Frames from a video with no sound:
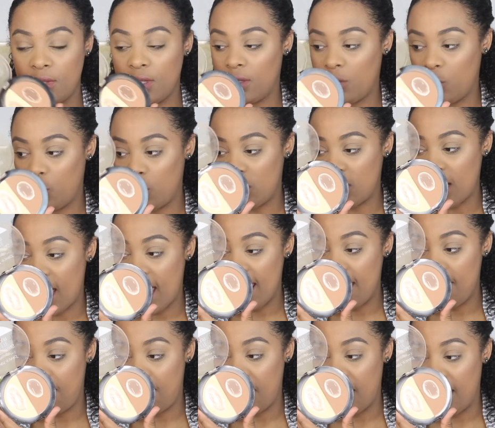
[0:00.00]
which I
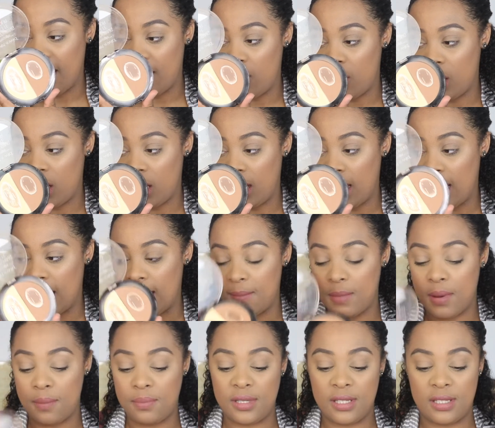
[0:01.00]
hit pan on it and
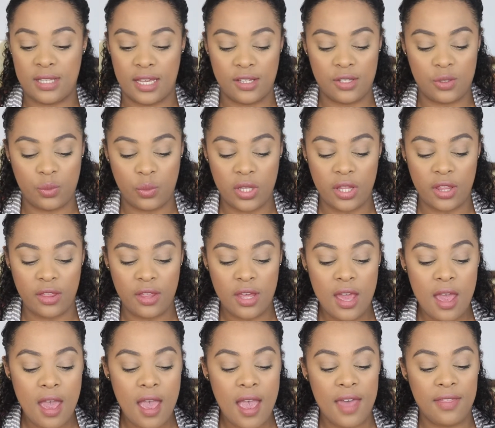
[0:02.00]
I'm obsessed with.
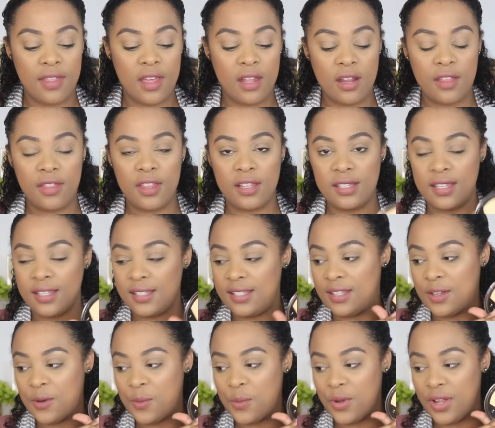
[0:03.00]
And then this
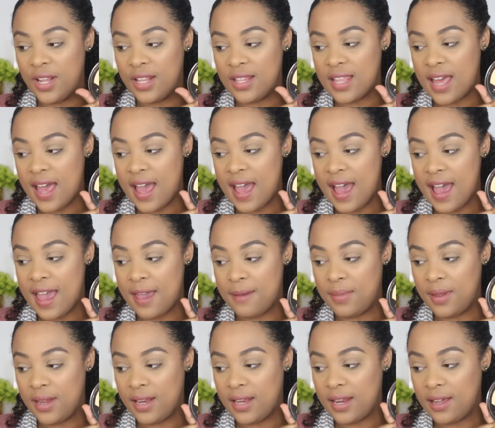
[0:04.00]
is the one that I've
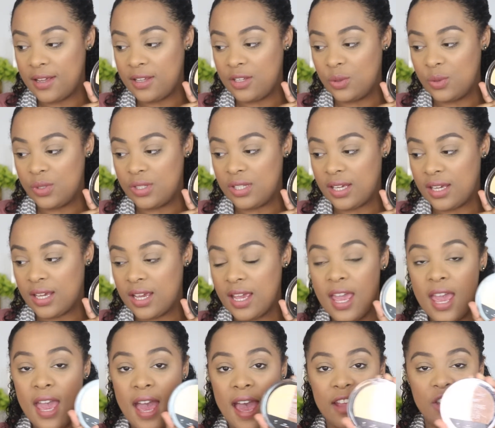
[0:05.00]
been using.
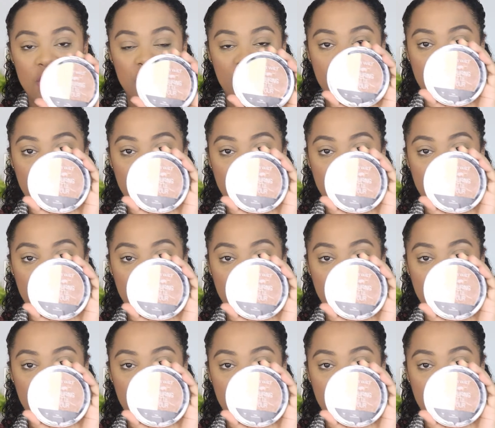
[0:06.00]
I just